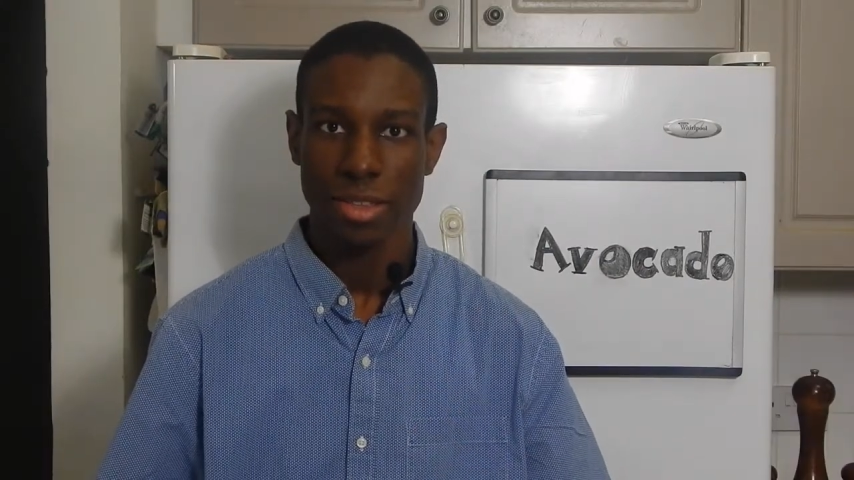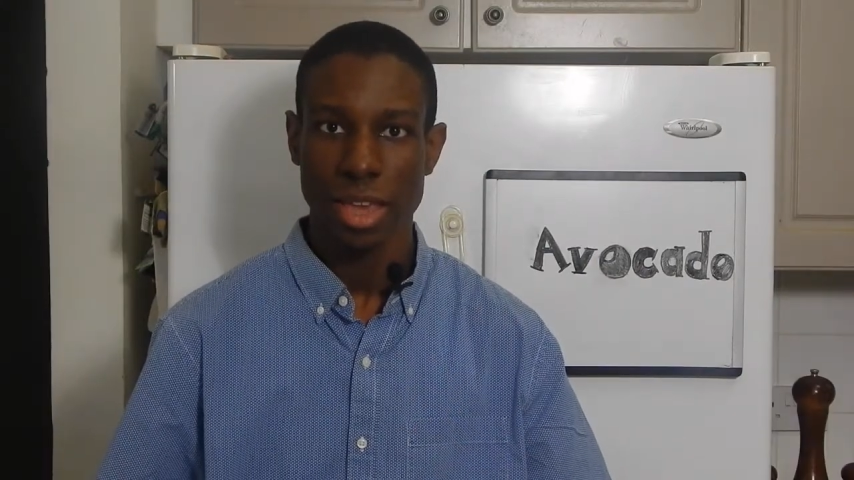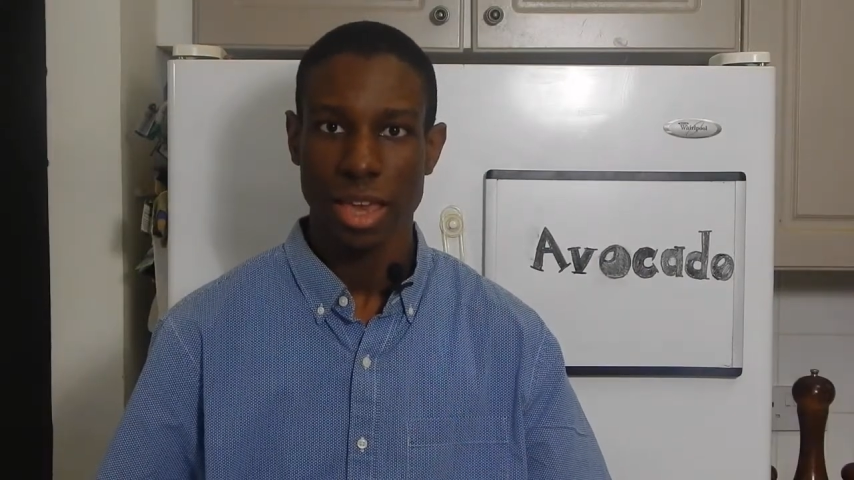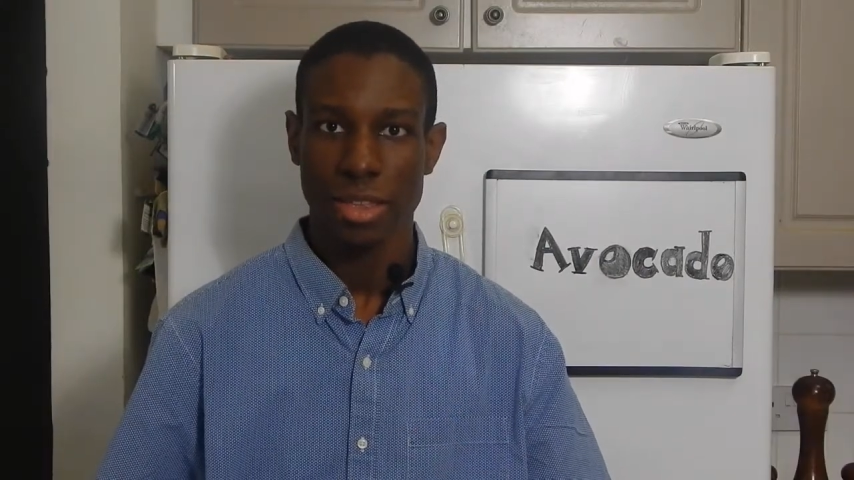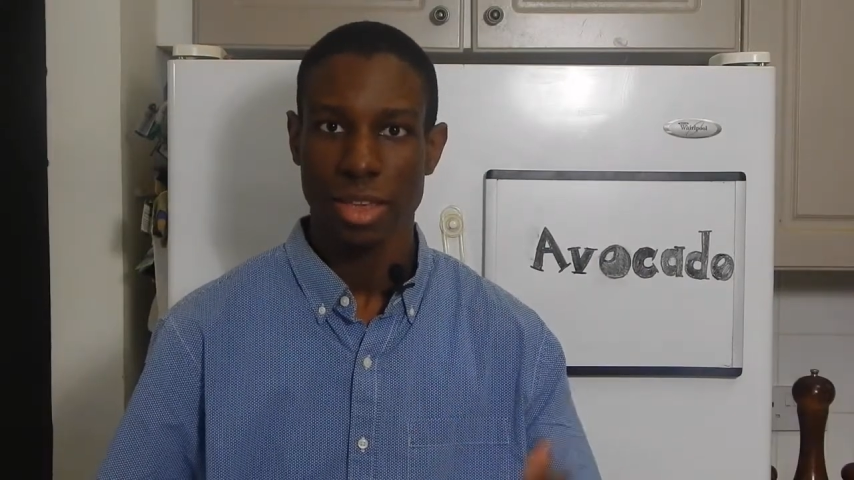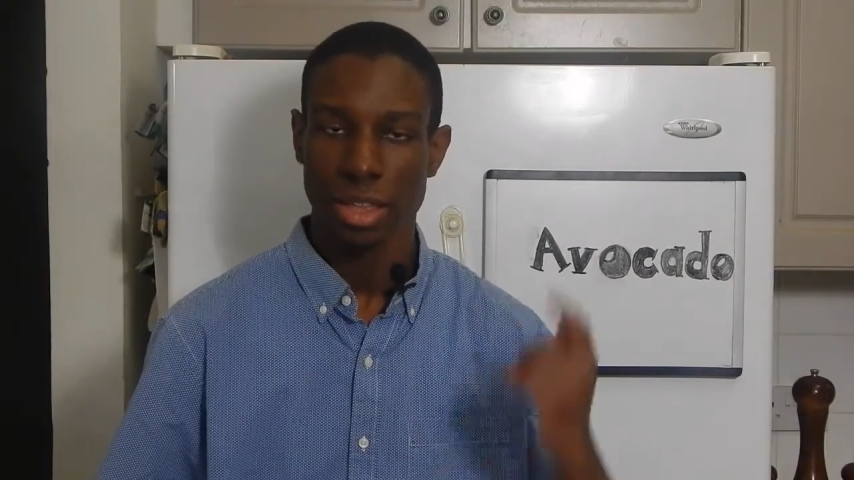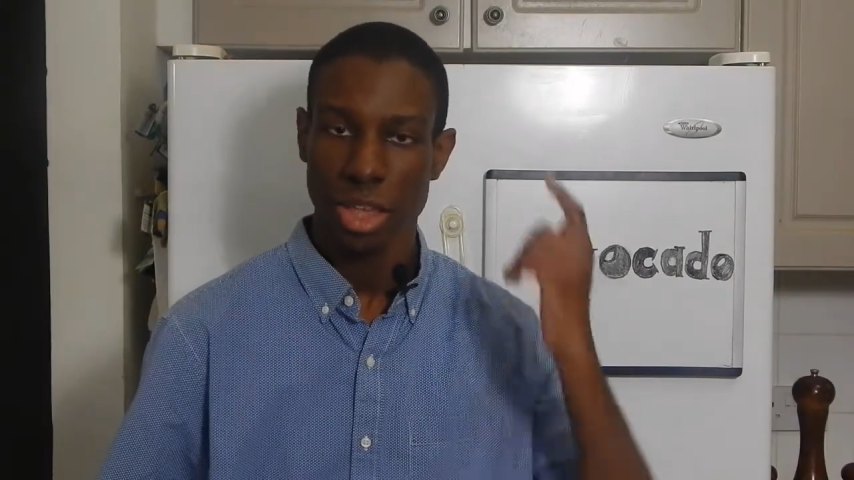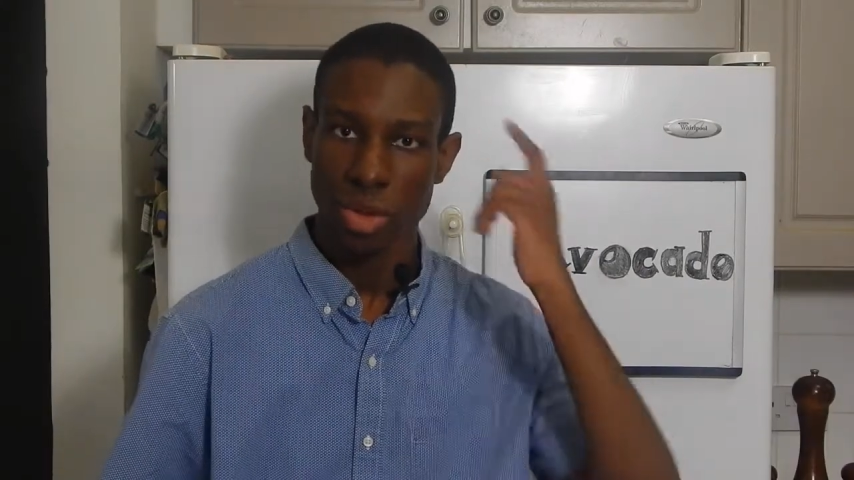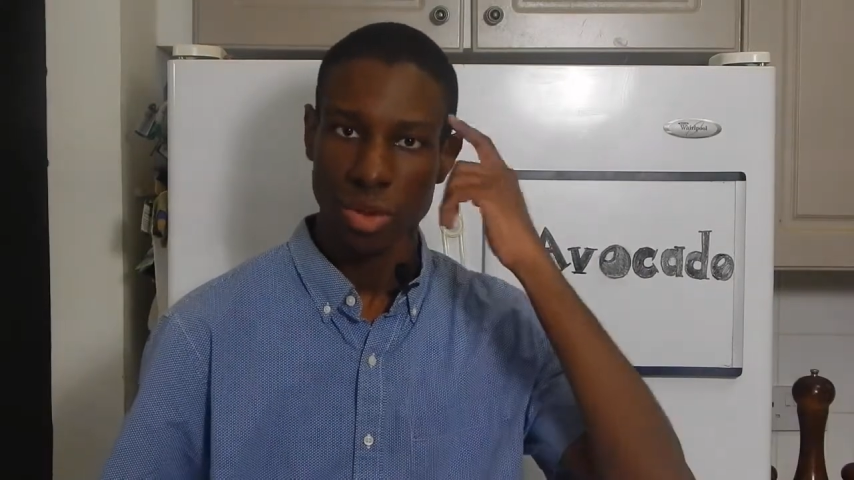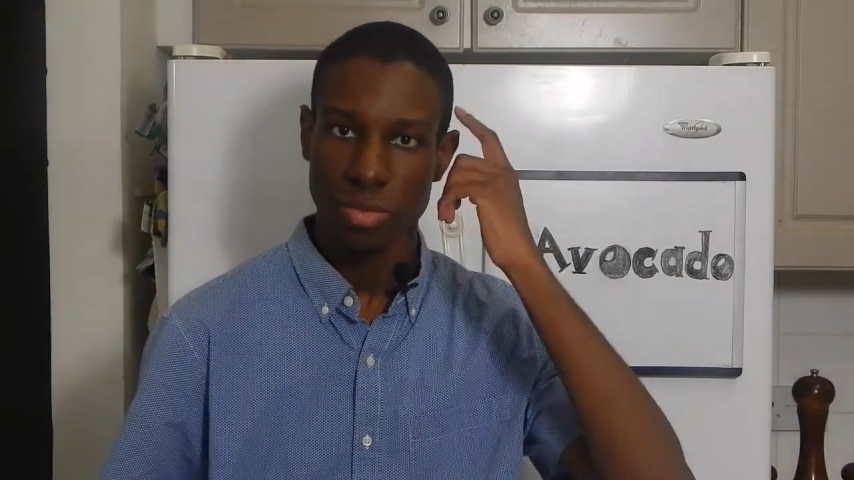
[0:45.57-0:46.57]
say that the
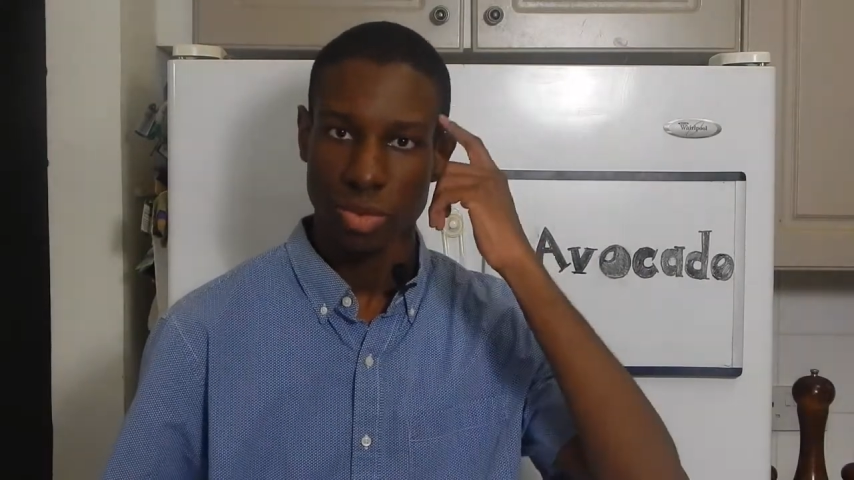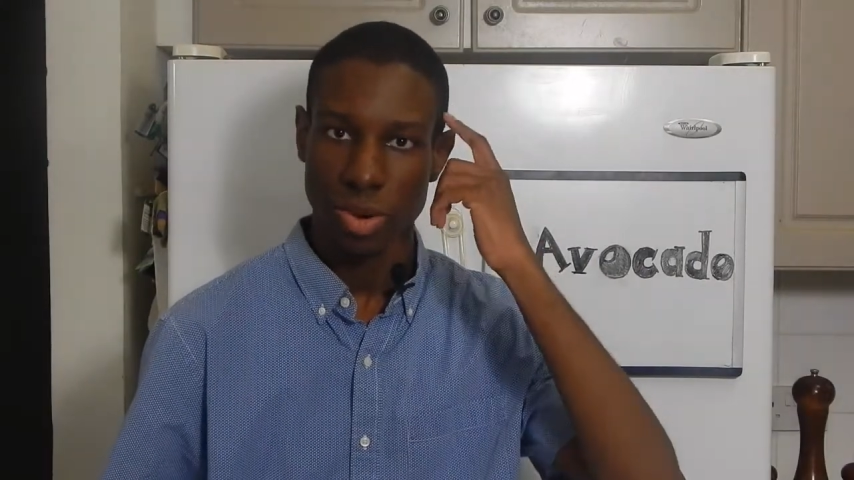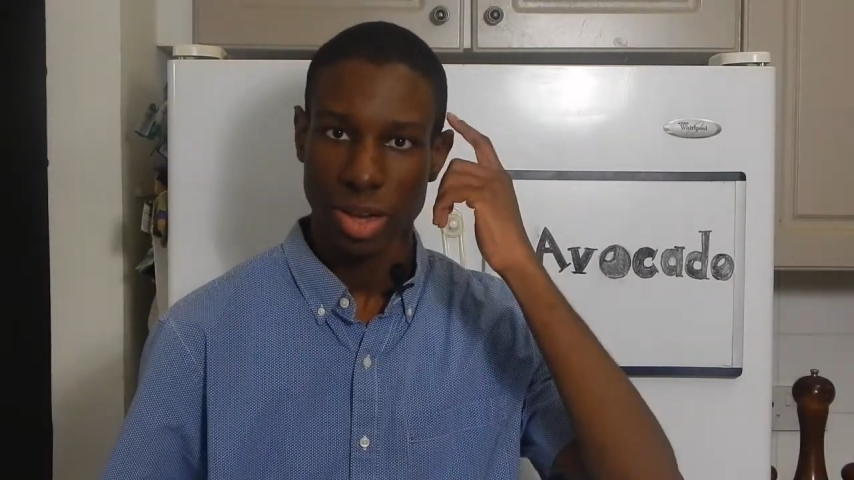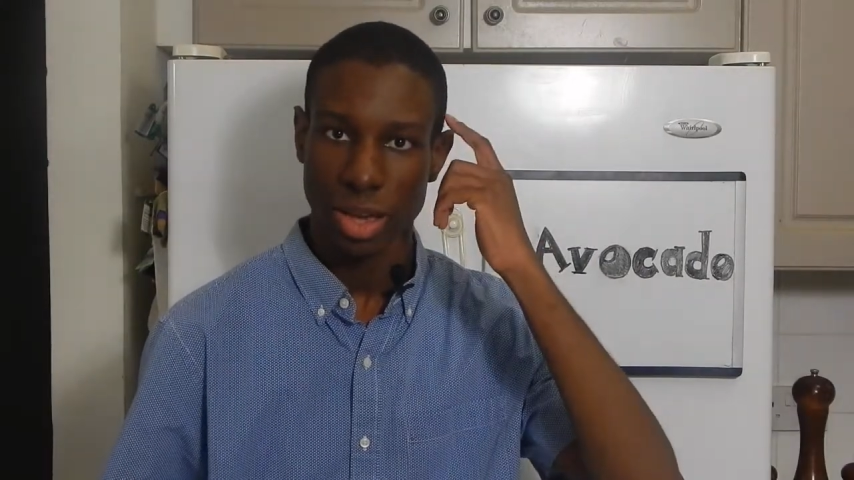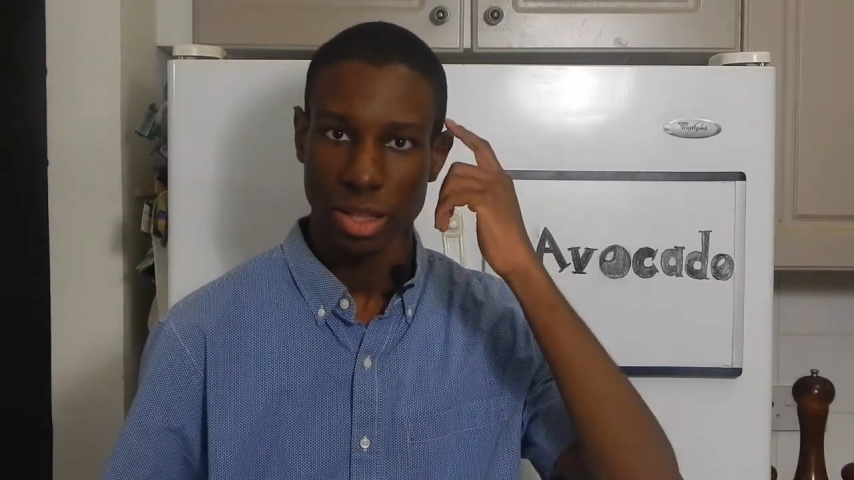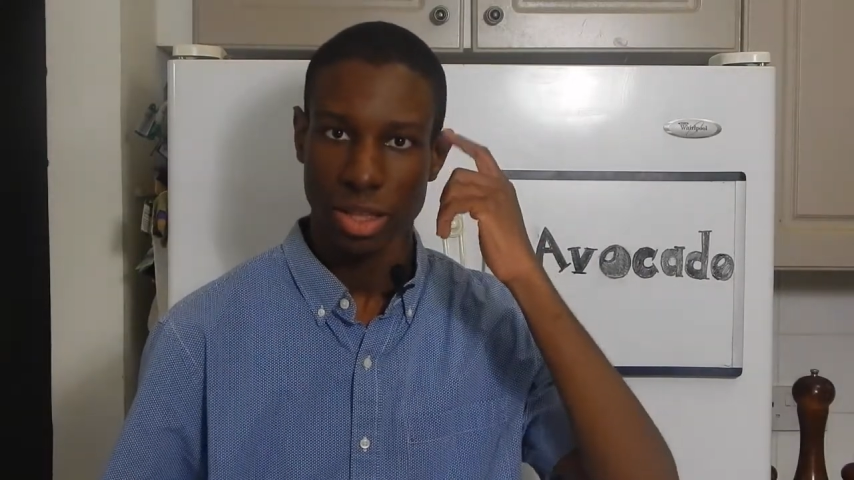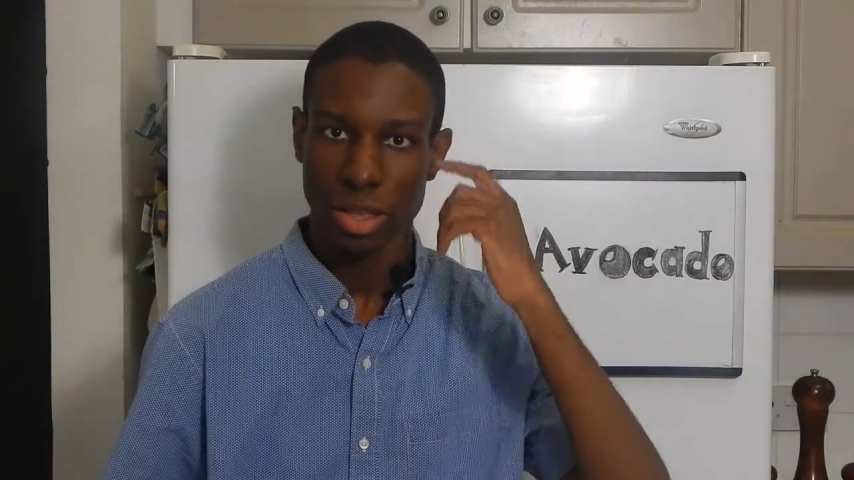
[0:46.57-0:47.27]
human brain